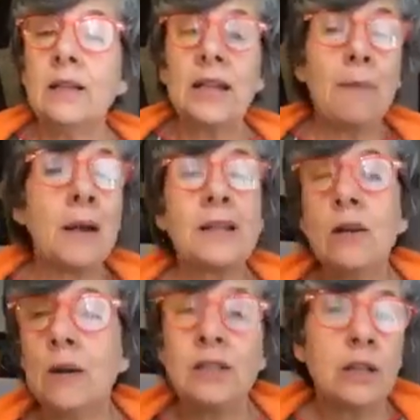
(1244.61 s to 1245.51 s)
Just keep
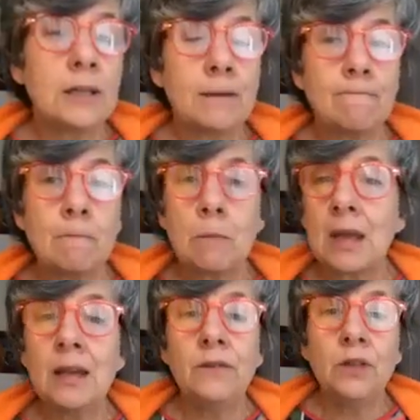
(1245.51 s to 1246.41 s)
asking questions.
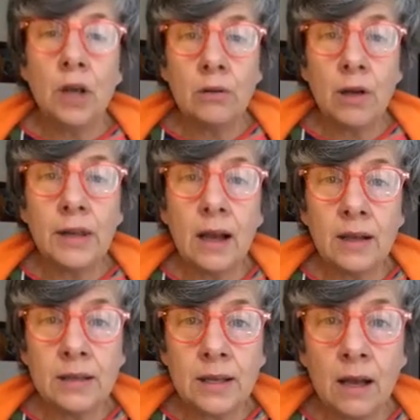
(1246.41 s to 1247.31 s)
And if you don't know the
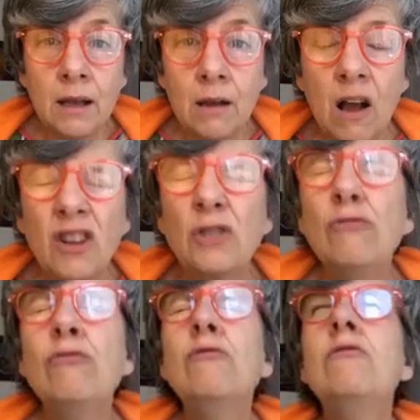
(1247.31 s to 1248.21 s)
answer,
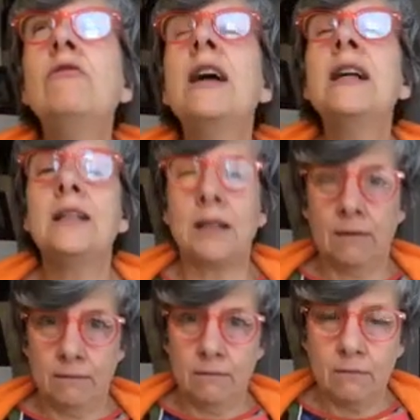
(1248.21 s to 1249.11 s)
great
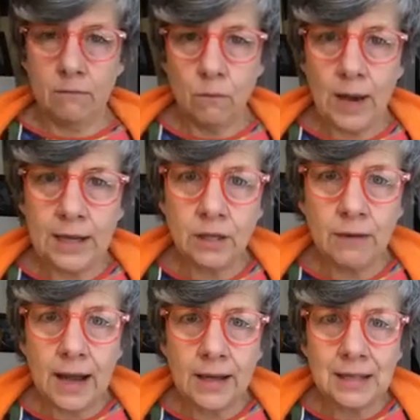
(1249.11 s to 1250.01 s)
way to
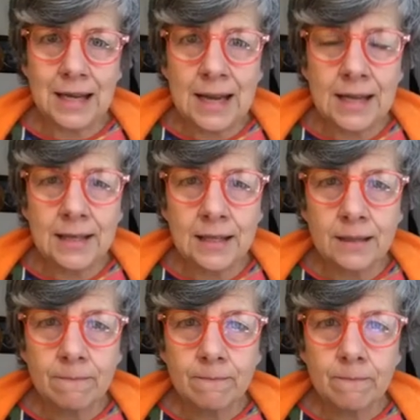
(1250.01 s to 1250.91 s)
react
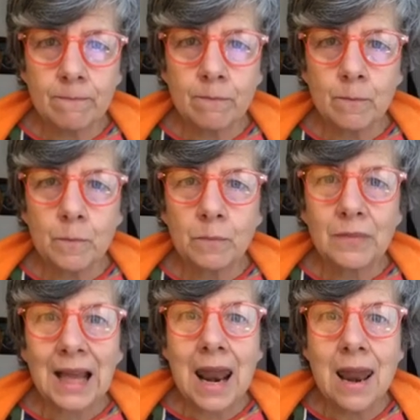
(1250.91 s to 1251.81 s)
is,
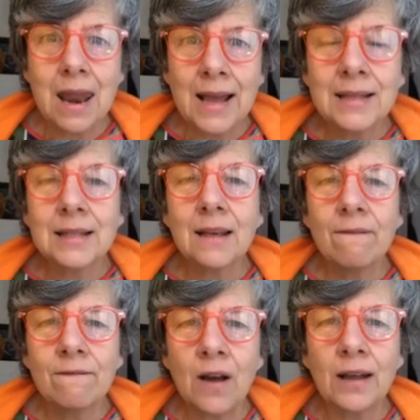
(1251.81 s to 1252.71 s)
let's
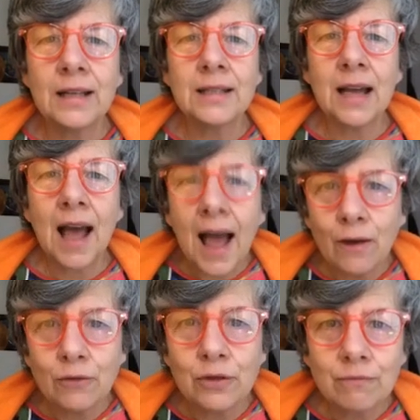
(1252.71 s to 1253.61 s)
find
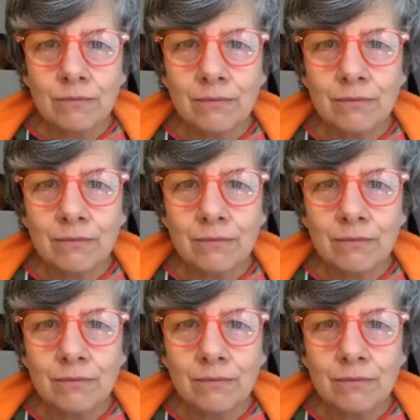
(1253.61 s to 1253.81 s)
out,